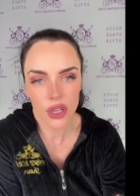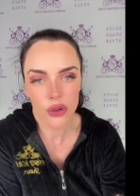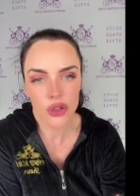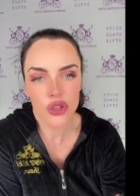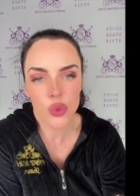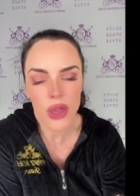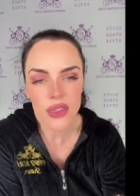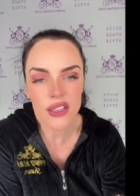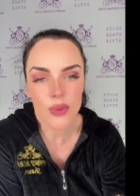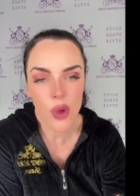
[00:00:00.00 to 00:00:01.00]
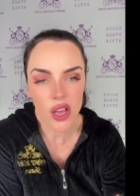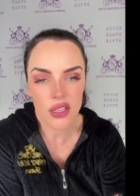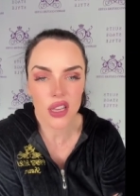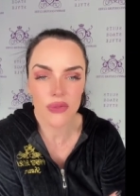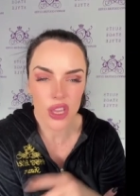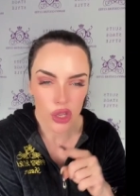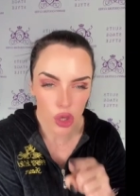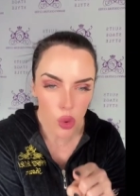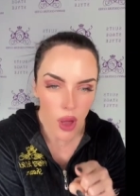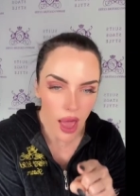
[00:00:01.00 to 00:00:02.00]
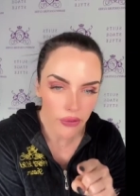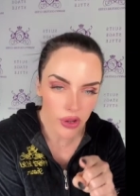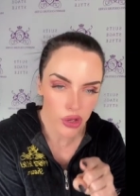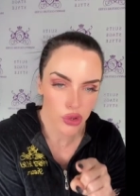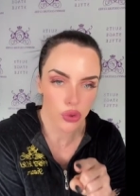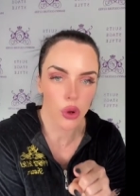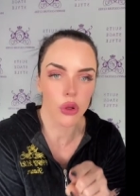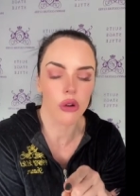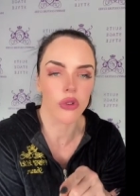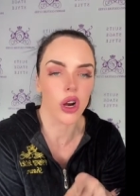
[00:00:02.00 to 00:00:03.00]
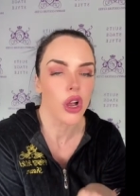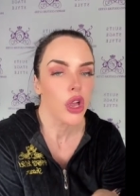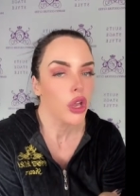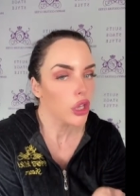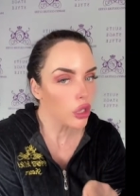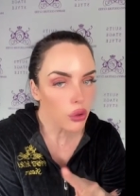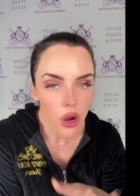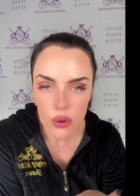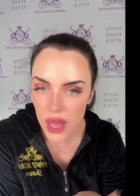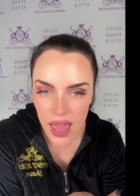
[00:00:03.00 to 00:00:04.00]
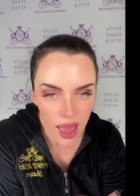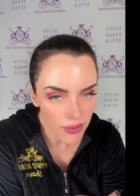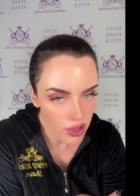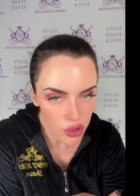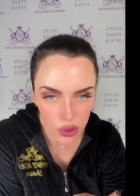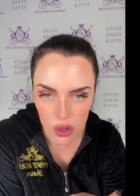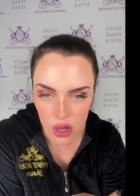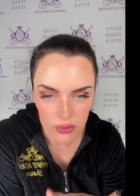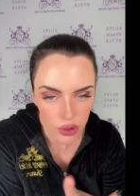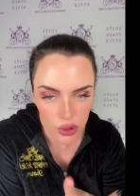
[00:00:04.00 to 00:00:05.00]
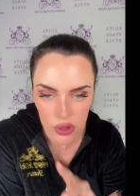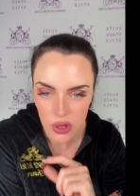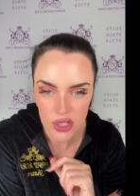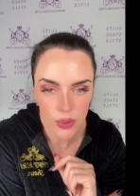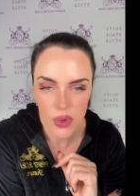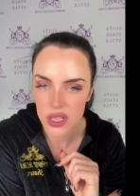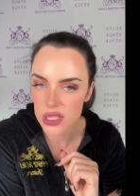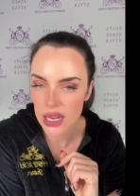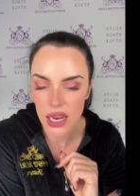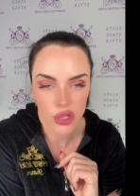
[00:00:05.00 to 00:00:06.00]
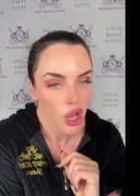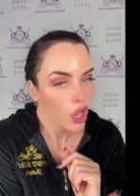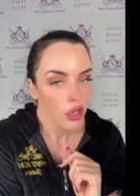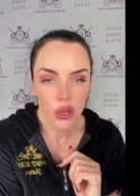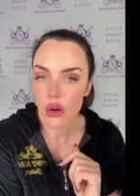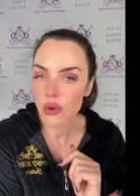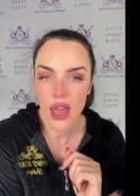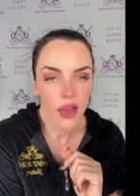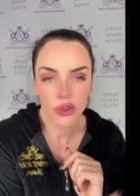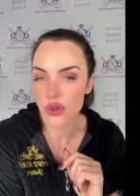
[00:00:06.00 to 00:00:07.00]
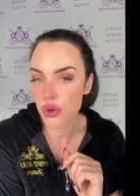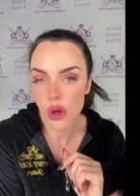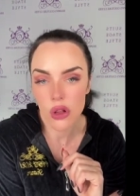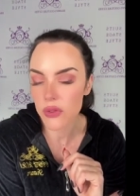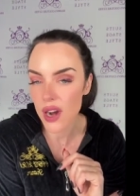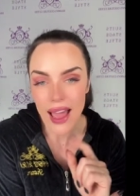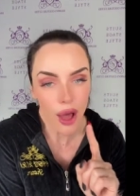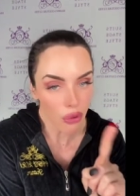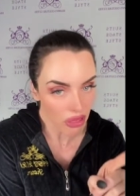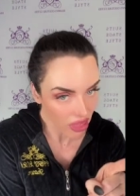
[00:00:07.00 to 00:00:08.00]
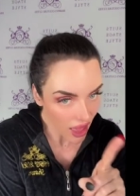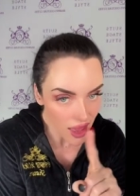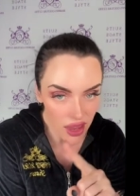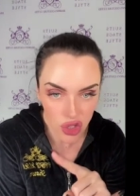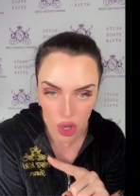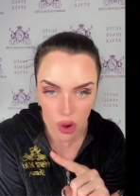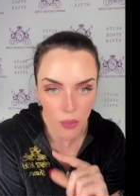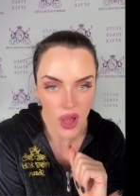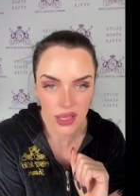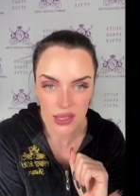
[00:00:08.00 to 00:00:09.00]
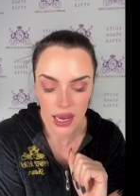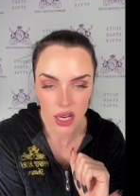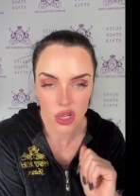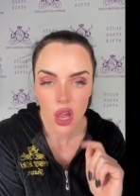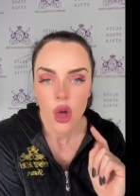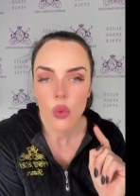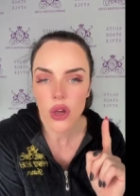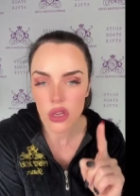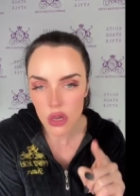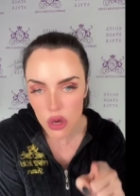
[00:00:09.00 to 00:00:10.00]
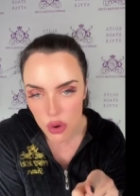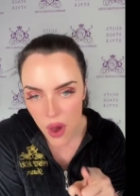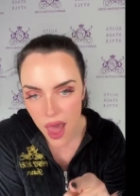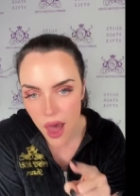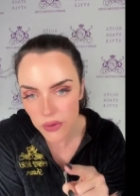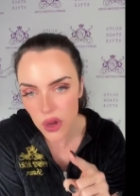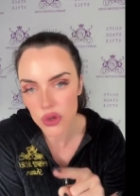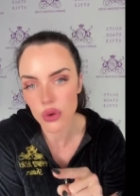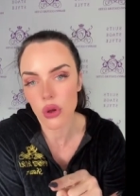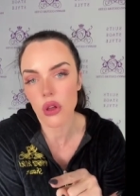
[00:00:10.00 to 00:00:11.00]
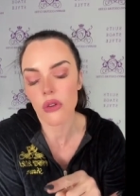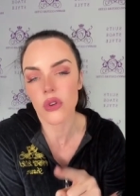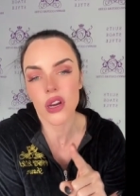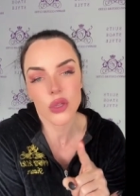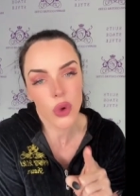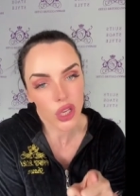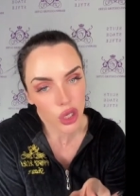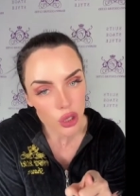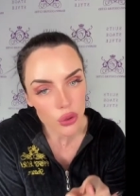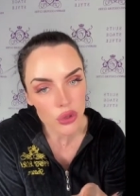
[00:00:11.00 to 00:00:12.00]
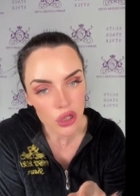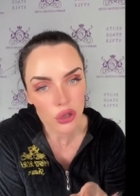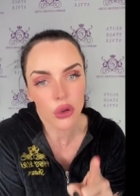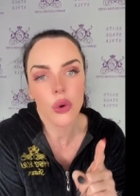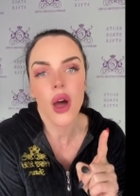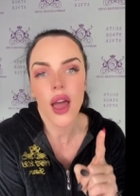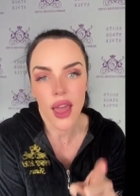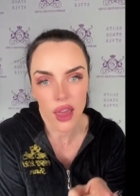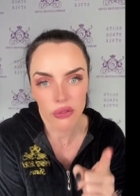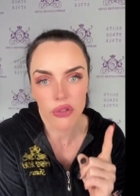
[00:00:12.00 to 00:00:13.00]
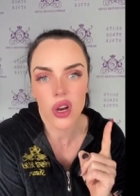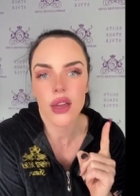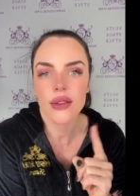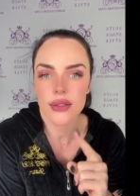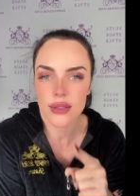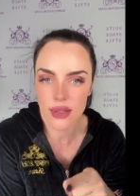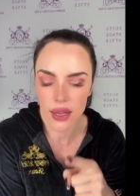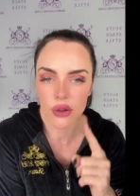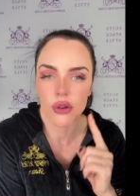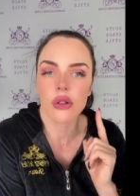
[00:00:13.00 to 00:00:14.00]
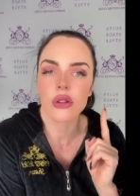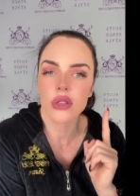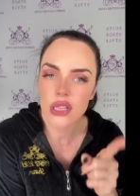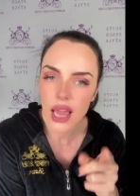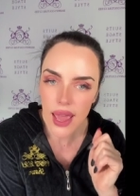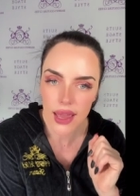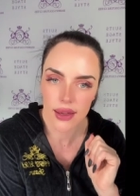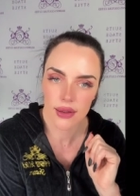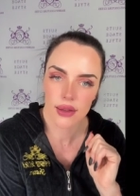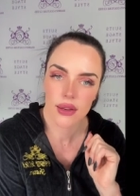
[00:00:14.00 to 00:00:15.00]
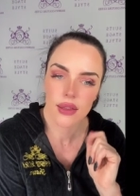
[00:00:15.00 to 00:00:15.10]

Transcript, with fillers: You know, you sweat the small stuff that you have control over. You don't have control over who shows up on stage. You don't have control over how they show up on stage. What you have control over is what you do every single day.